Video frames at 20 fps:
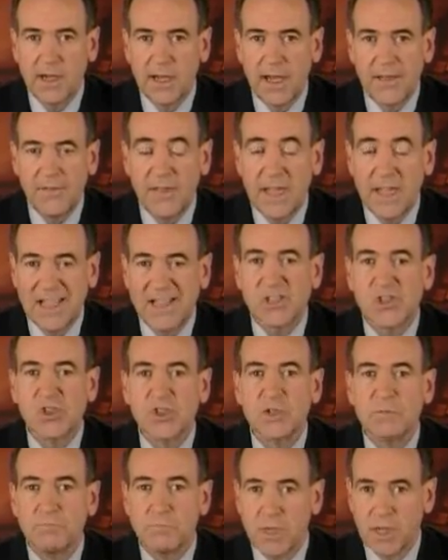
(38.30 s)
and the
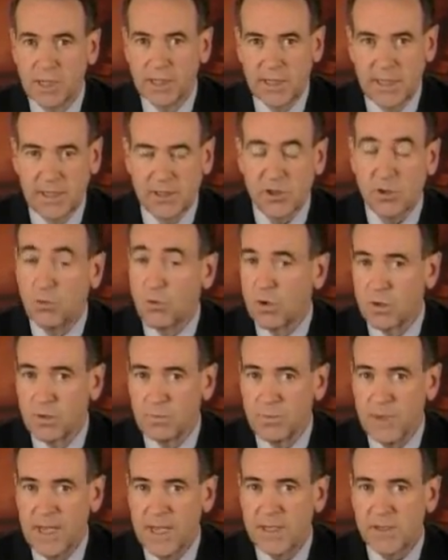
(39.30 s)
instability to
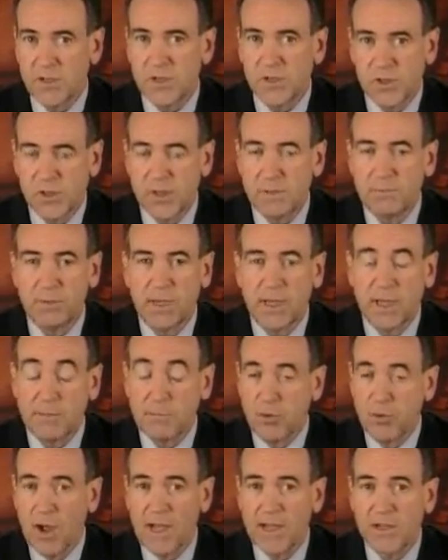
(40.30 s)
world peace is
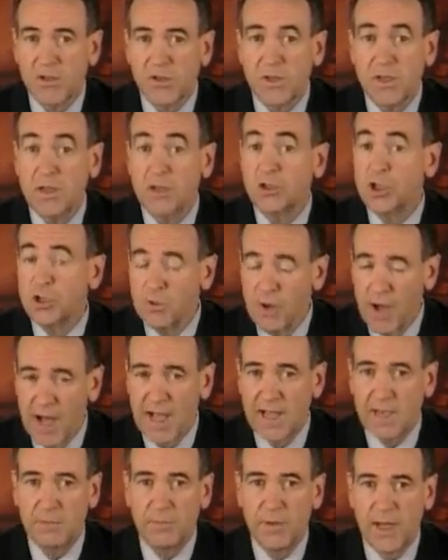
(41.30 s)
simply a price too
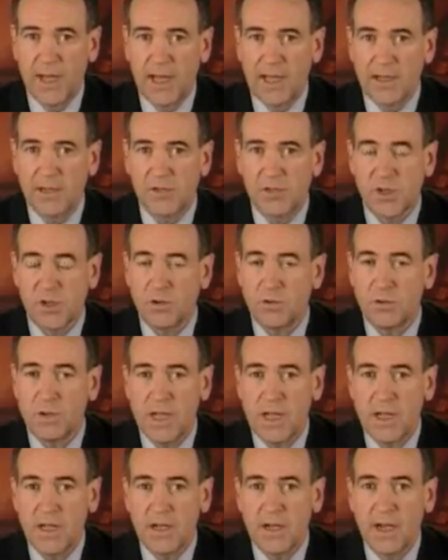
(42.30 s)
high to pay.
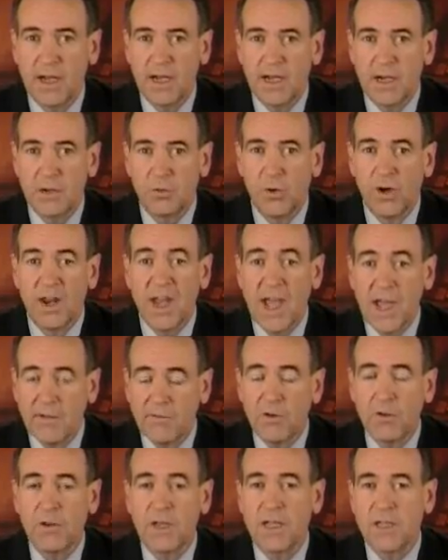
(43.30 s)
So
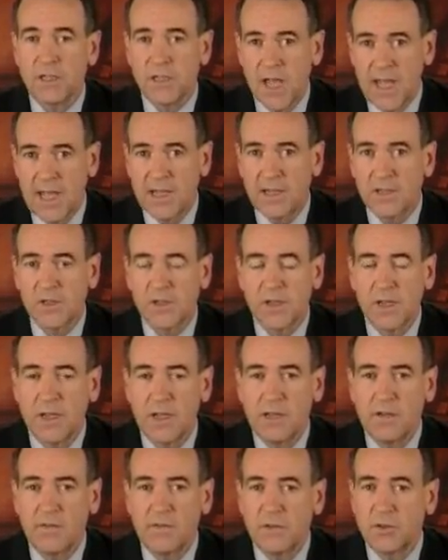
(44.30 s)
whatever it
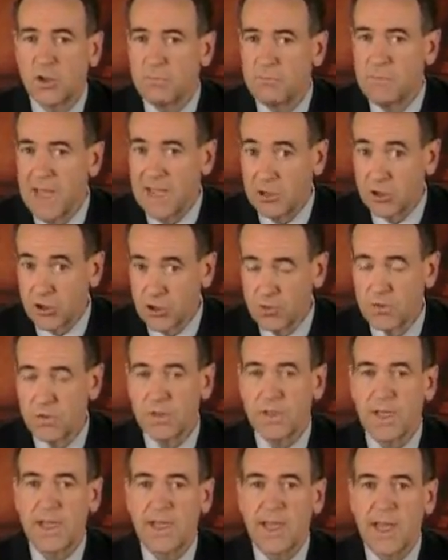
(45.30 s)
takes to make
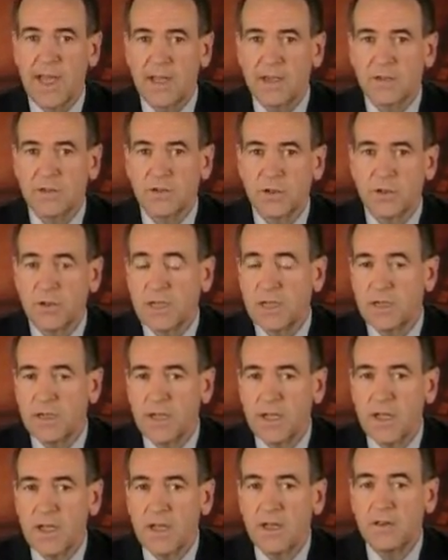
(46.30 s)
sure they can't do
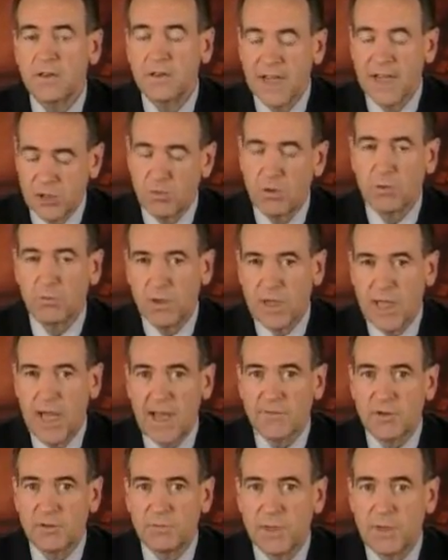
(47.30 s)
it, that's what
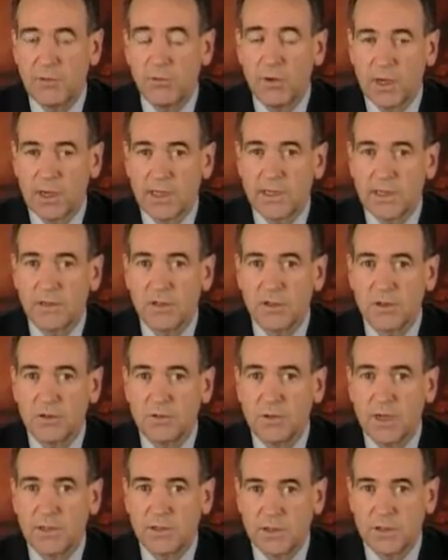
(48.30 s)
we have to be willing
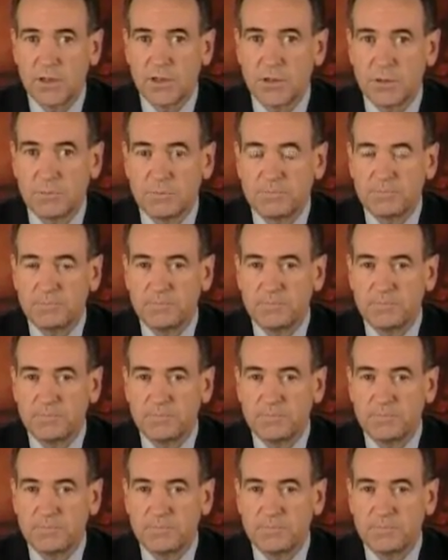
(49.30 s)
to, to do.